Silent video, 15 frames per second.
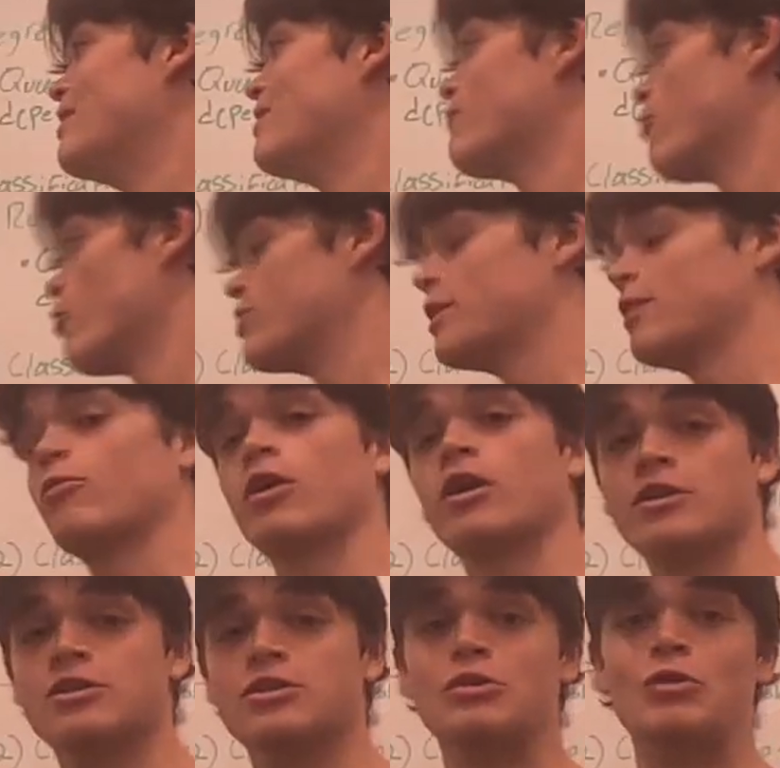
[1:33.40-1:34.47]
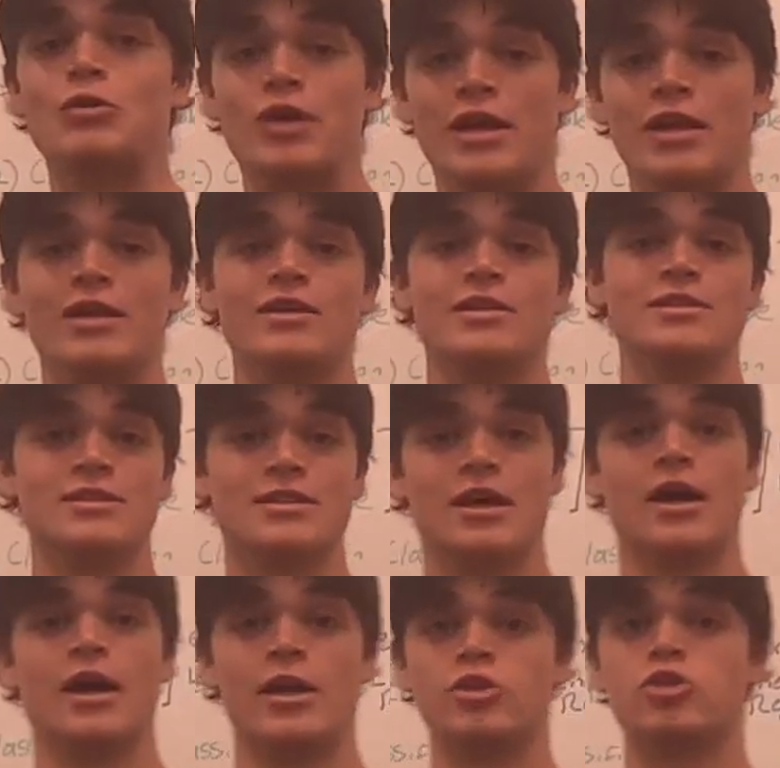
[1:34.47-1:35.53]
the fourth thing we're going to do is
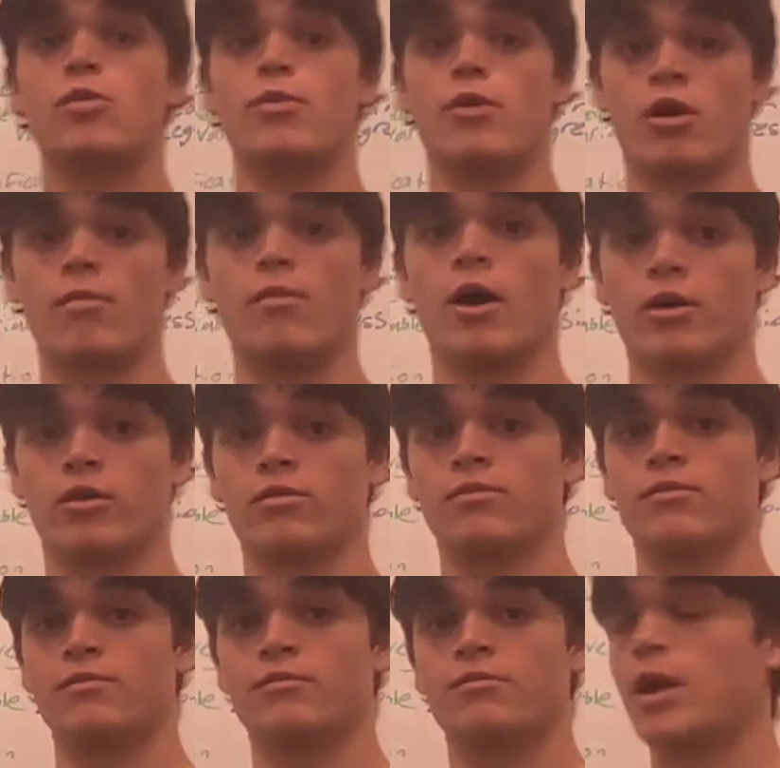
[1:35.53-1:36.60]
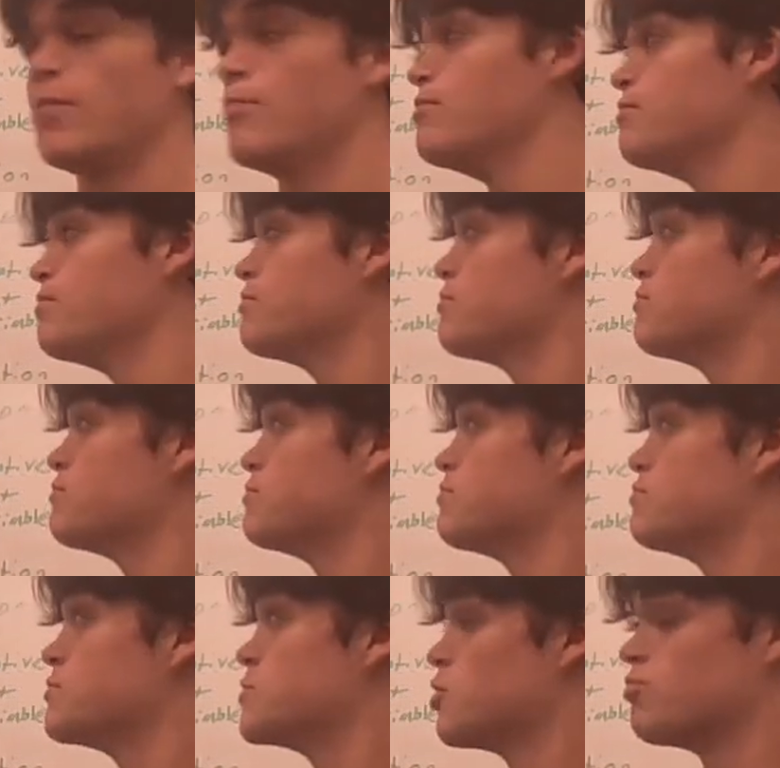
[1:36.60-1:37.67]
interpret our model, right?
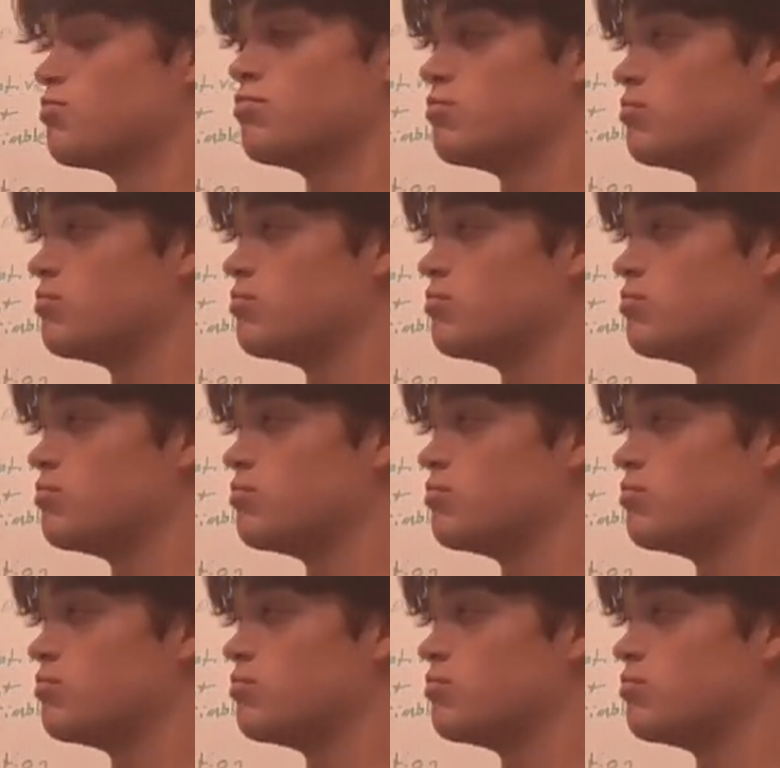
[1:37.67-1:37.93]
So